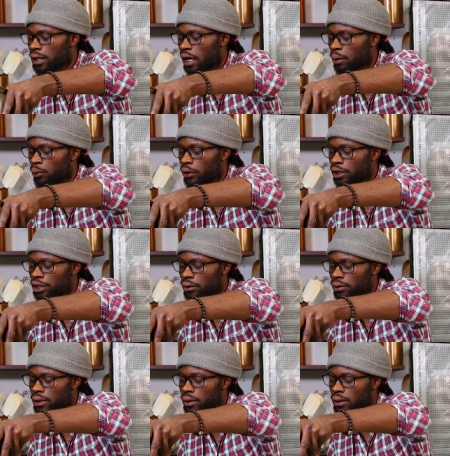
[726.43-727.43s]
tamarind
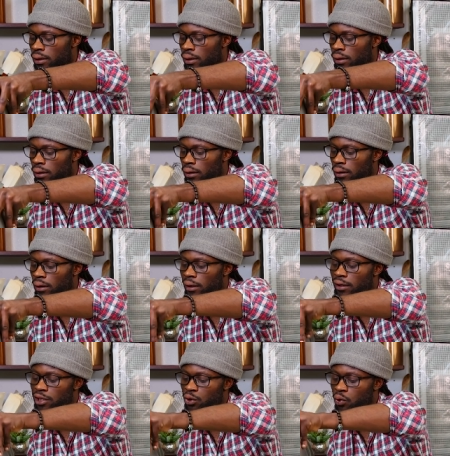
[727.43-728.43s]
juice
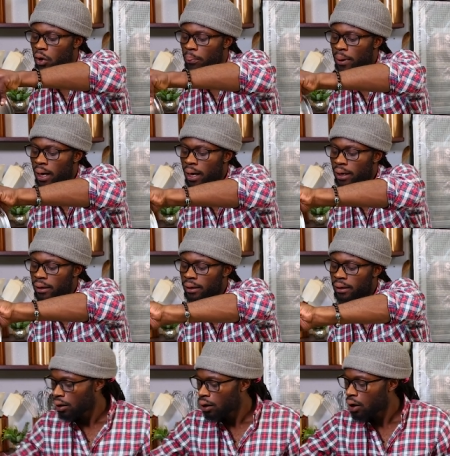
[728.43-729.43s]
into our pot,
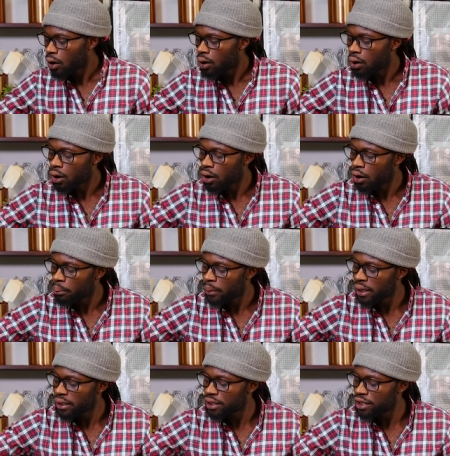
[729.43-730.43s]
our
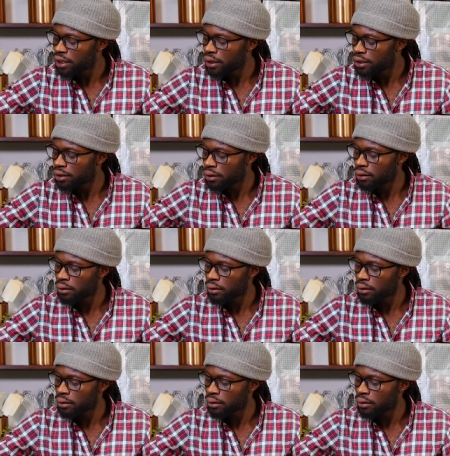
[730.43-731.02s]
minced ginger,